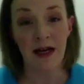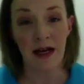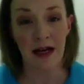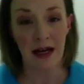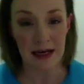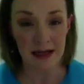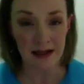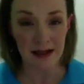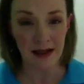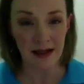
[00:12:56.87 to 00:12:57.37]

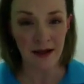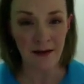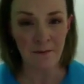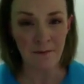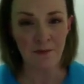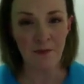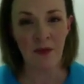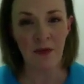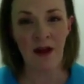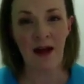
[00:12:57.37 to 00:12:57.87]
easier
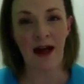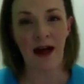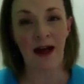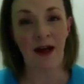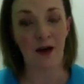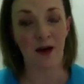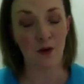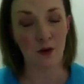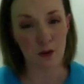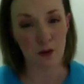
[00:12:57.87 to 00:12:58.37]

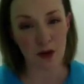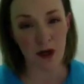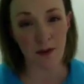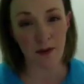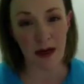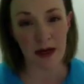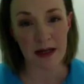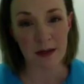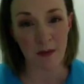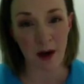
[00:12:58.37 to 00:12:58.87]
and it also
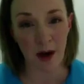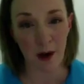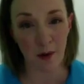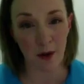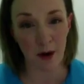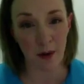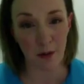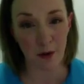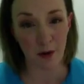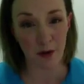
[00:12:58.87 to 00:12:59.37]
makes my
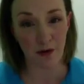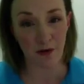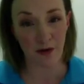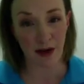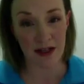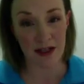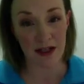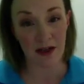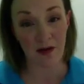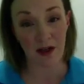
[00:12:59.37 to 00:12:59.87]
work more
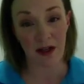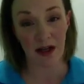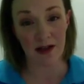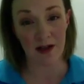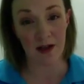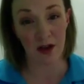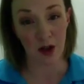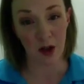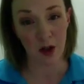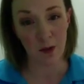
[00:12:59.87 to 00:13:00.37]
effective. It
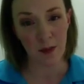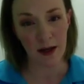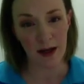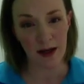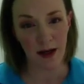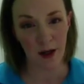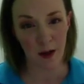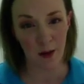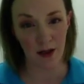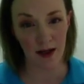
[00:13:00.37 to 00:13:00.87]
gets you
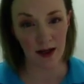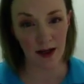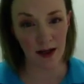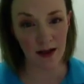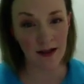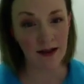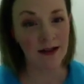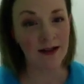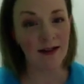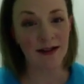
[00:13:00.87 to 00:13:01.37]
better quicker,
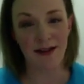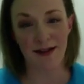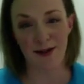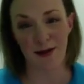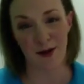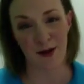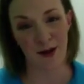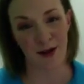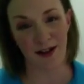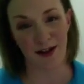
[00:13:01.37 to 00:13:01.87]

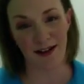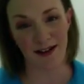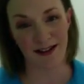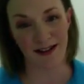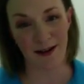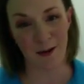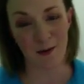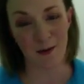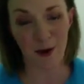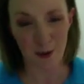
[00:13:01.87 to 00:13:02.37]
so
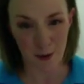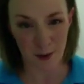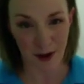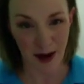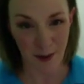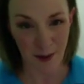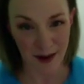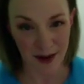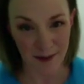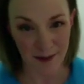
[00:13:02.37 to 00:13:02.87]
we're all
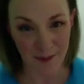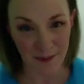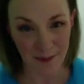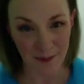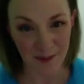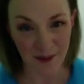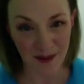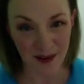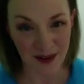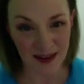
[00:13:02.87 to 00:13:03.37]
happy.
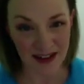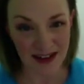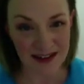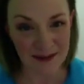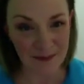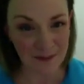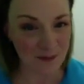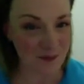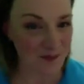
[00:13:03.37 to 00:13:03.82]
Okay,